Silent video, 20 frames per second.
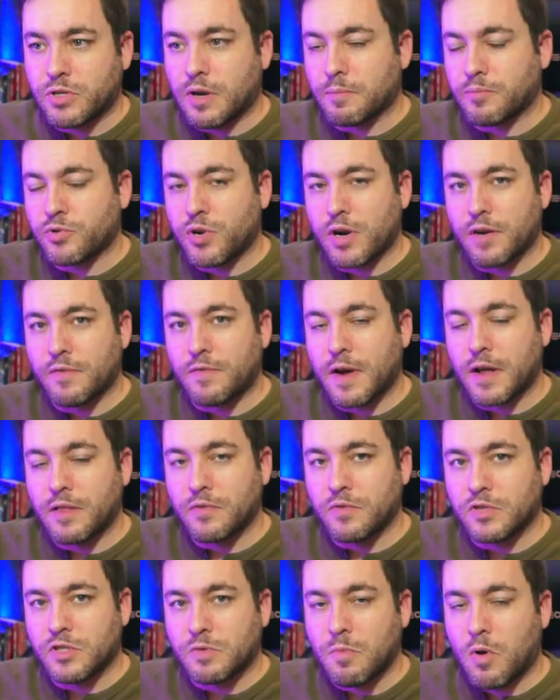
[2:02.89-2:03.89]
I'm trying to find
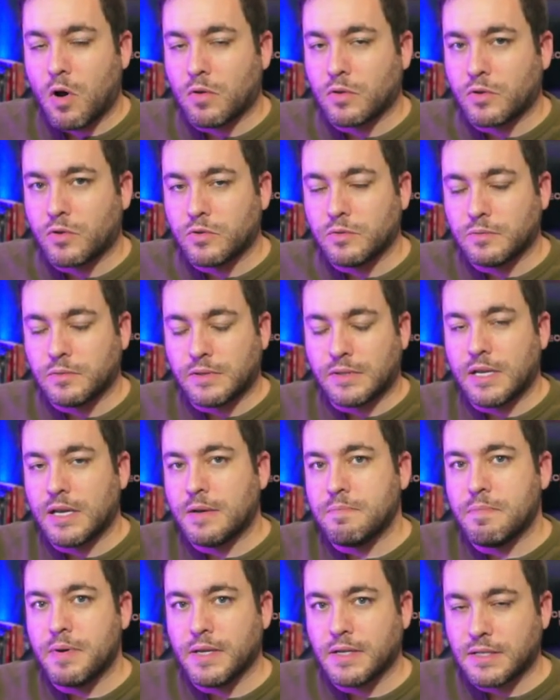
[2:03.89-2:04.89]
those small little
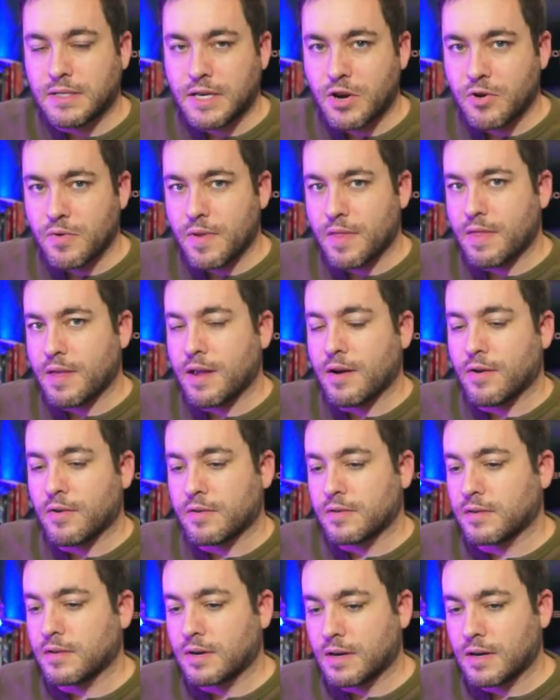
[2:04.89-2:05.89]
tidbits here and
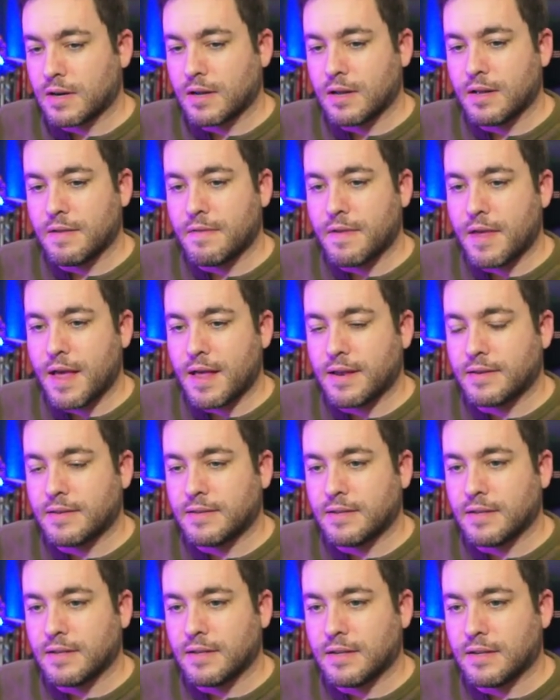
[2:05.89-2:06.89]
there that
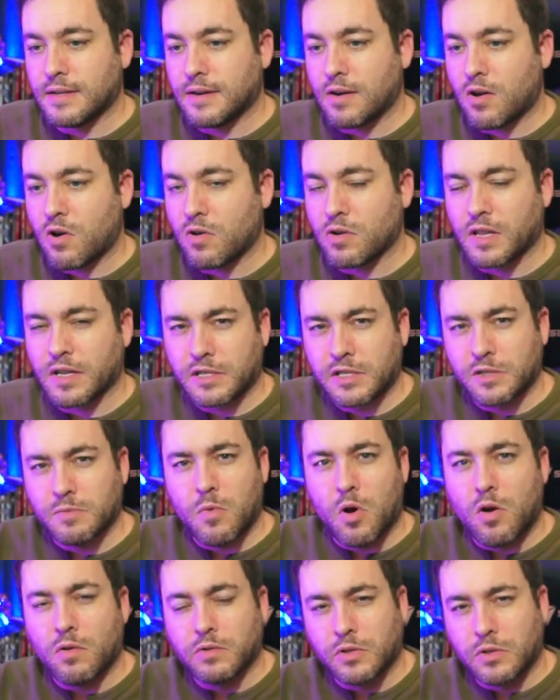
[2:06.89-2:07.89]
uh, are like
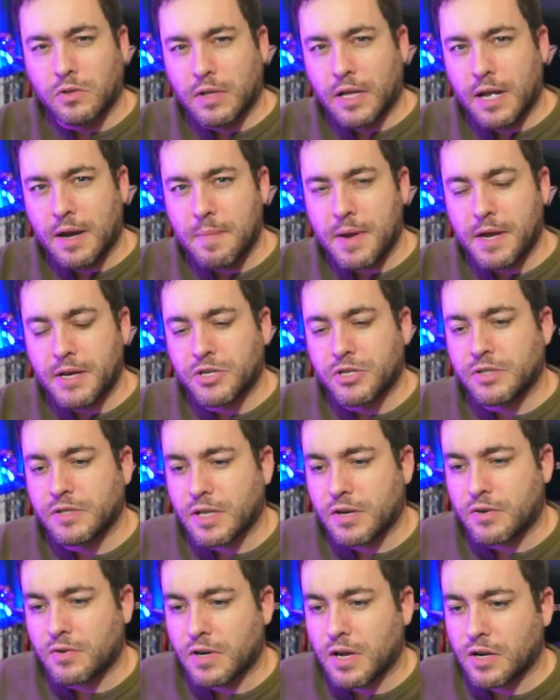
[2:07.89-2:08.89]
small little animations
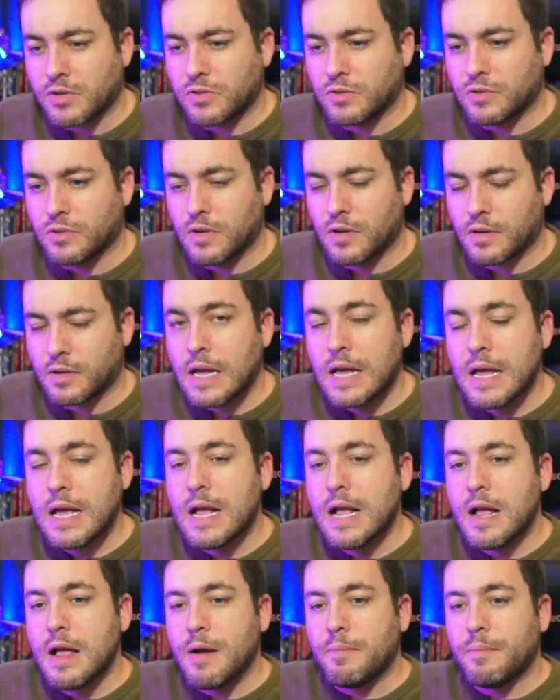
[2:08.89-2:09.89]
that are not too long.
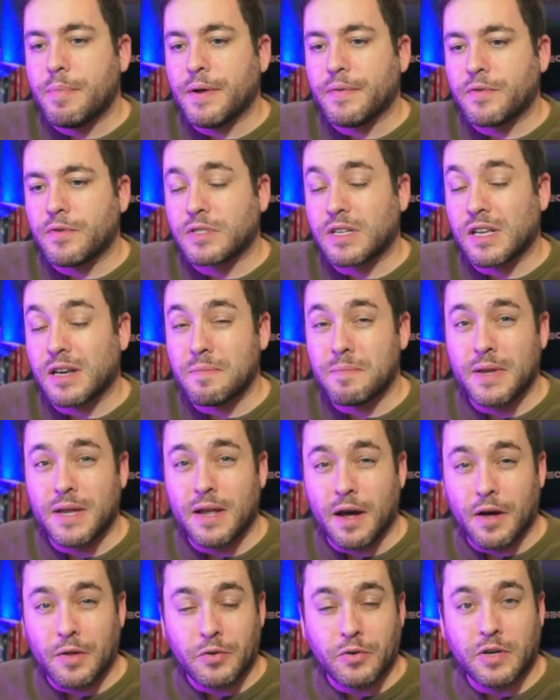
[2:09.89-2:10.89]
But there's going to be
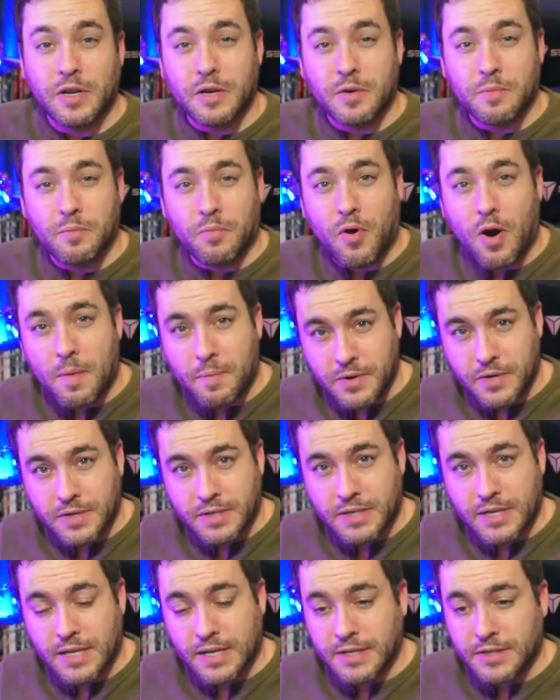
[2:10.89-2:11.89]
other Gundam properties
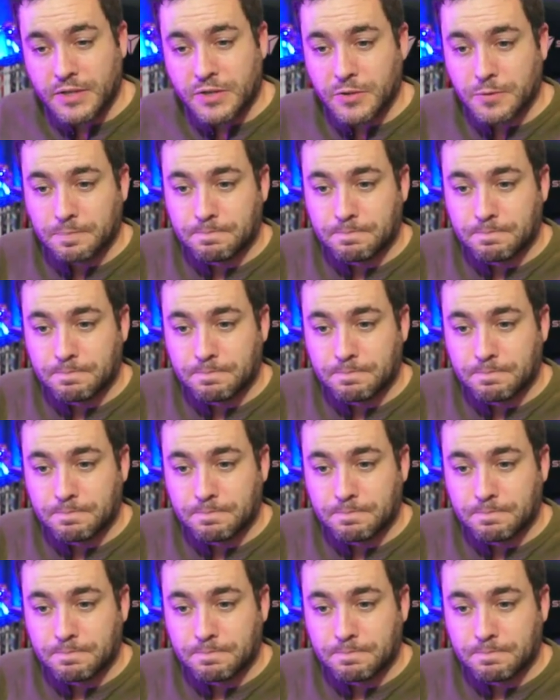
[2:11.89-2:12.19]
to get into,